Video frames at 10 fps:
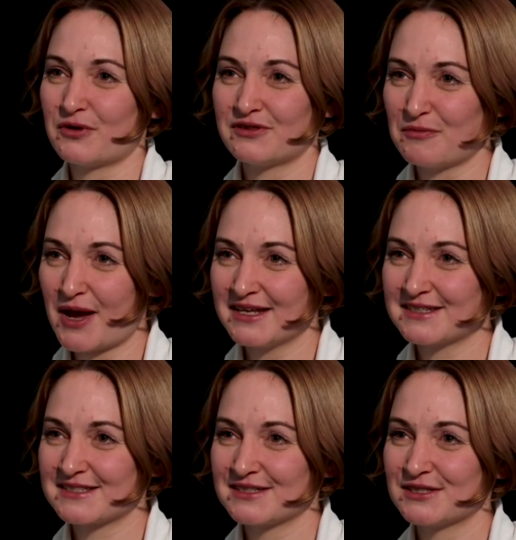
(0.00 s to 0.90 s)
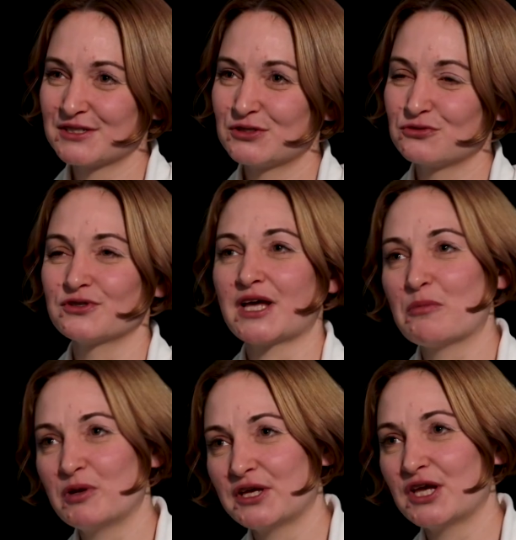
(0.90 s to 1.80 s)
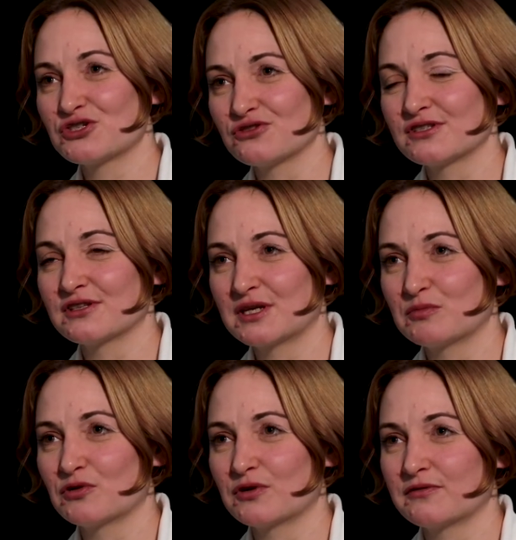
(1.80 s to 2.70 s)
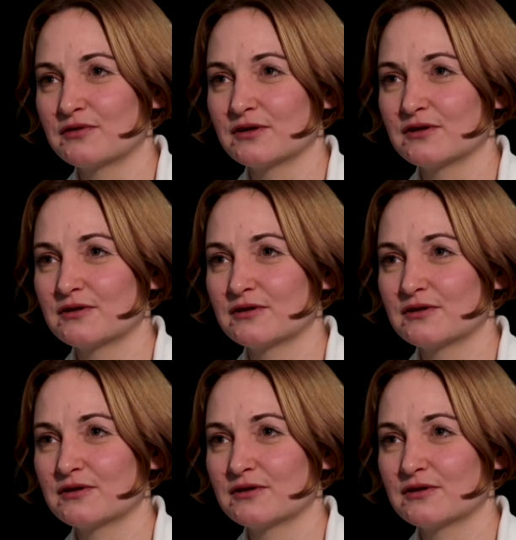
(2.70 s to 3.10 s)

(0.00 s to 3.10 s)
mathematics to the applications in cryptography.